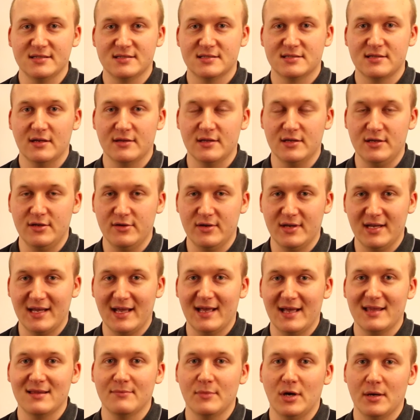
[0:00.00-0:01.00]
so that you can
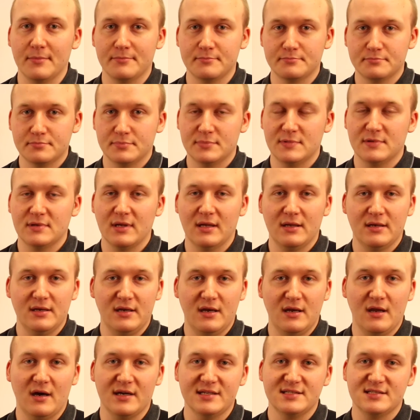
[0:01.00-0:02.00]
get them up
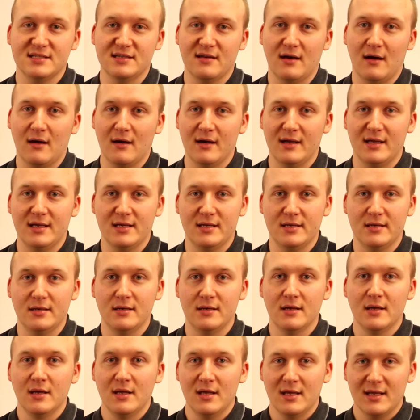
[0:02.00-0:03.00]
nice and high and
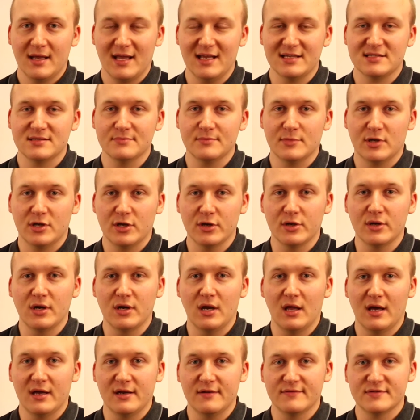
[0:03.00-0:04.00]
get some good
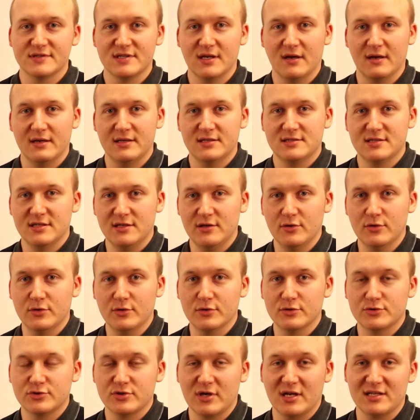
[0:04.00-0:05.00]
line of sight to your
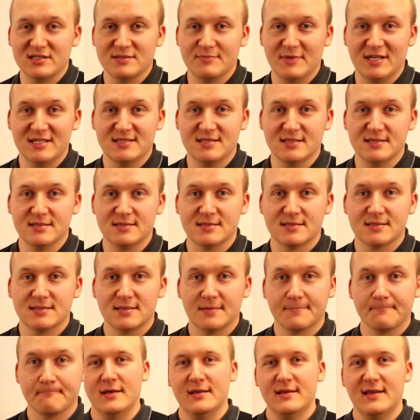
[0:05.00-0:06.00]
transmitters.
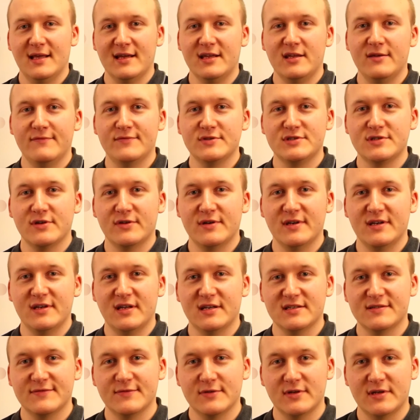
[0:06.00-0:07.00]
Thank you for joining
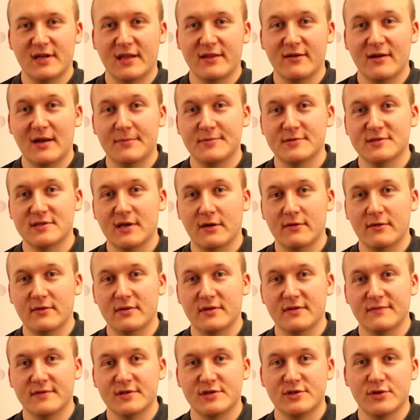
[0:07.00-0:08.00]
us for another episode
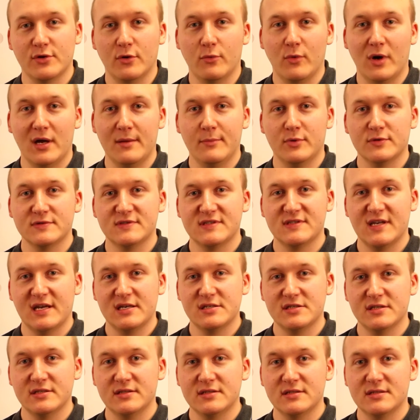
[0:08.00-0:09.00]
of the Shure Whiteboard
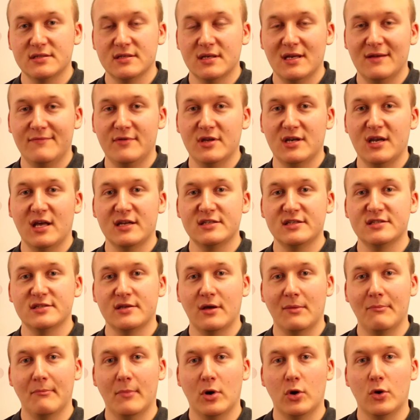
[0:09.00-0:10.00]
Sessions. If you'd like to know
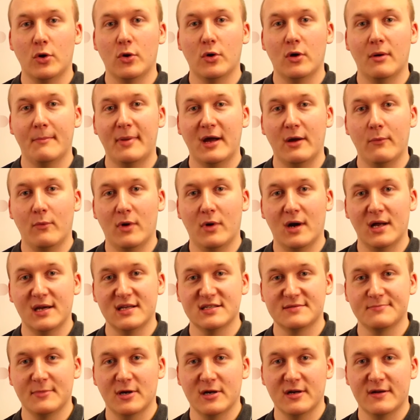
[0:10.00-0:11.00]
more about
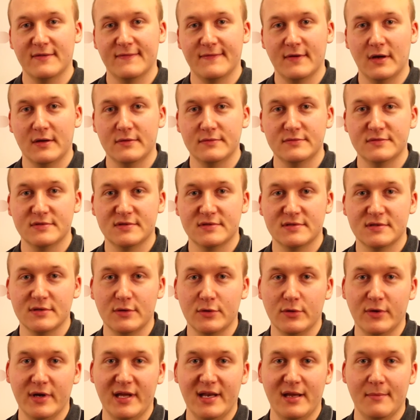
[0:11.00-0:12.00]
wireless microphones
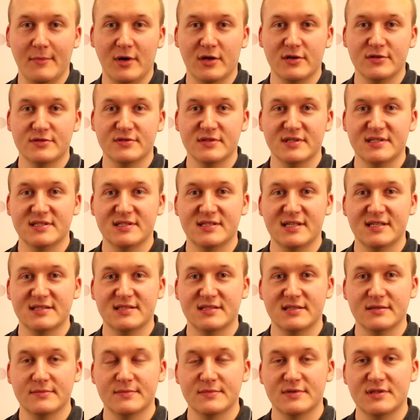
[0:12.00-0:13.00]
or in-ear monitoring
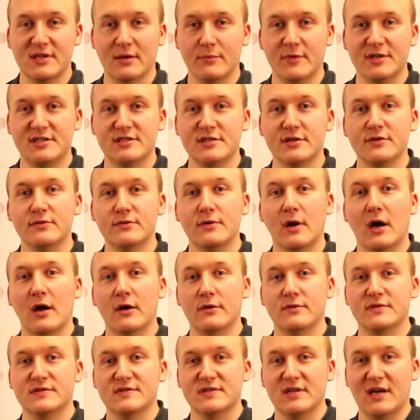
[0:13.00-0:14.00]
systems, then we do
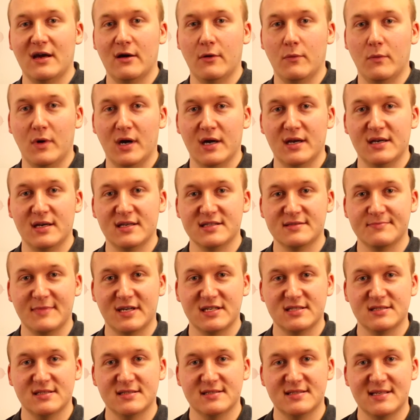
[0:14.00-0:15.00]
host our wireless
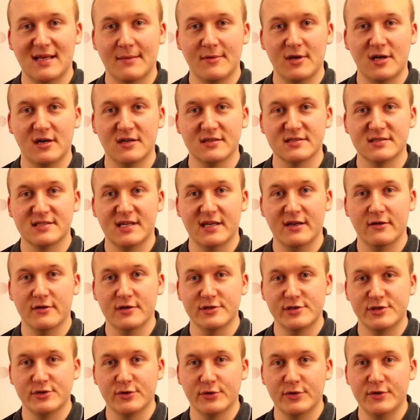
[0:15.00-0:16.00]
mastered seminars here at
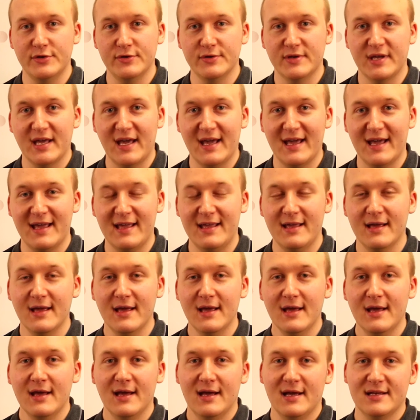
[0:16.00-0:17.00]
Shure UK.
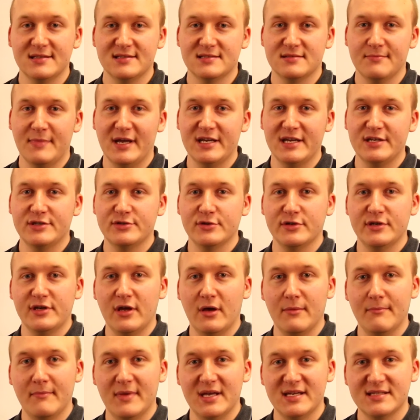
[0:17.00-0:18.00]
And to make sure you
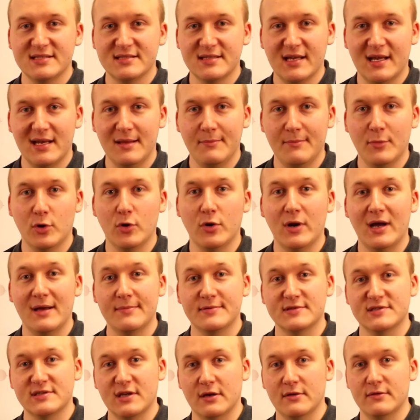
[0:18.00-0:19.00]
don't miss any more
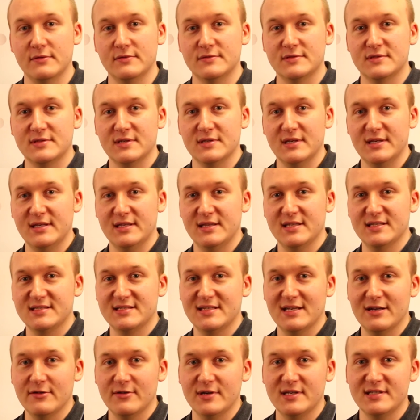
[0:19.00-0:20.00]
episodes in the
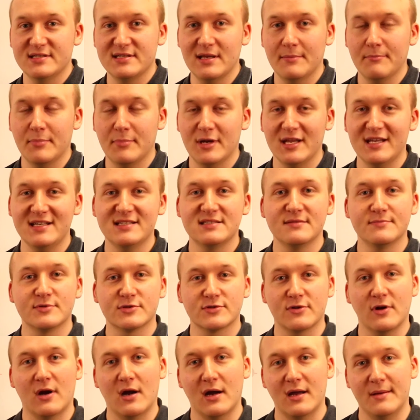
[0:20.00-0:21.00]
series, then please
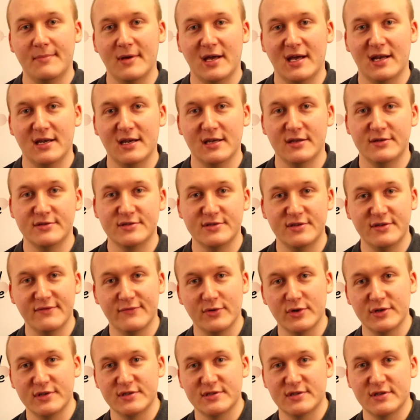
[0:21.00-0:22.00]
subscribe at
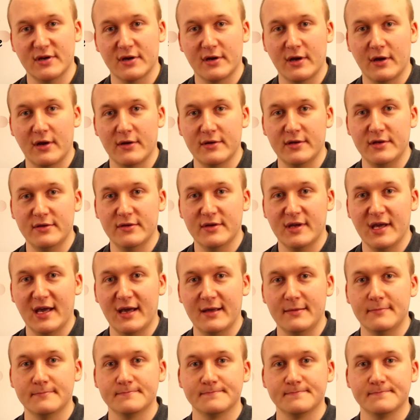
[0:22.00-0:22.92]
losingyourvoice.co.uk.